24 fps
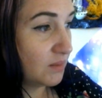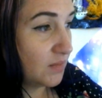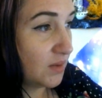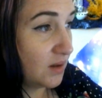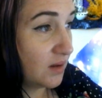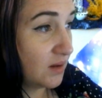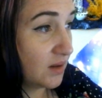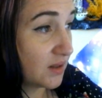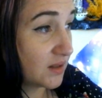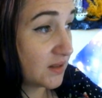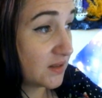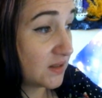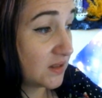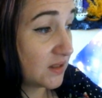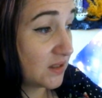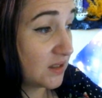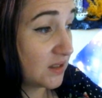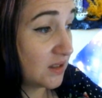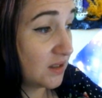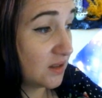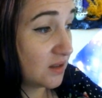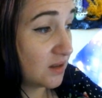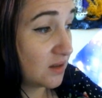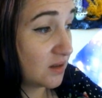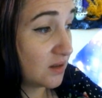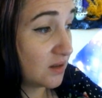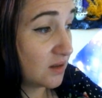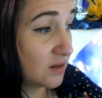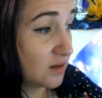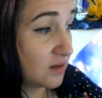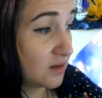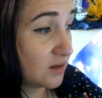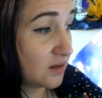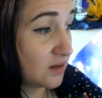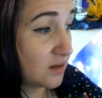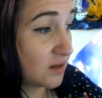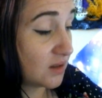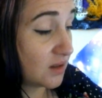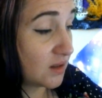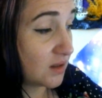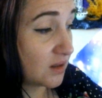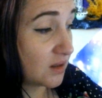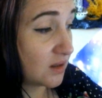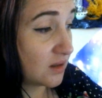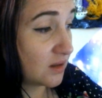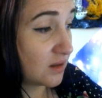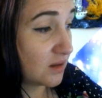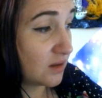Marketing
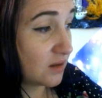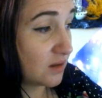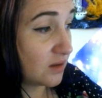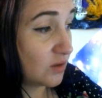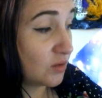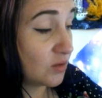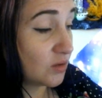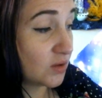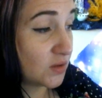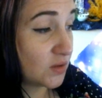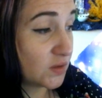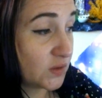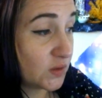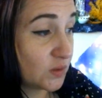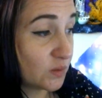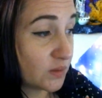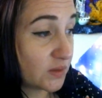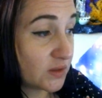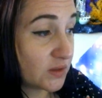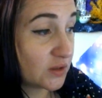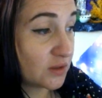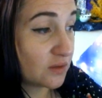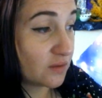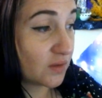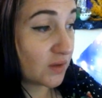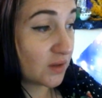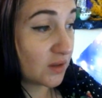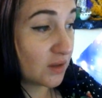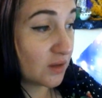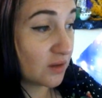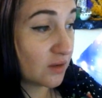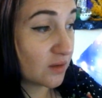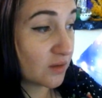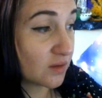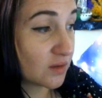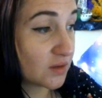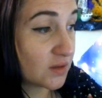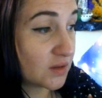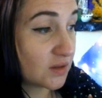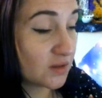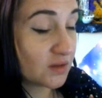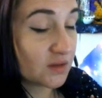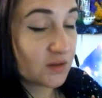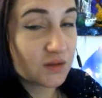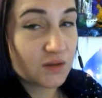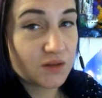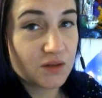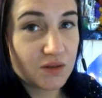you can do once you've
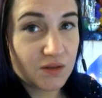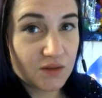unlocked